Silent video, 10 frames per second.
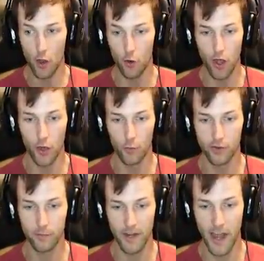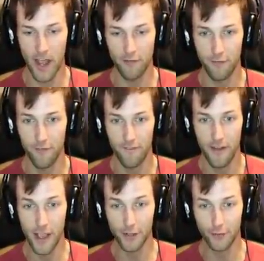Hold on, where's my knife?
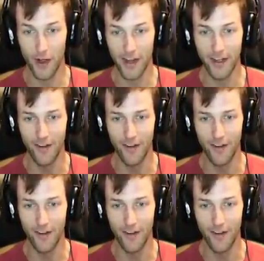It's right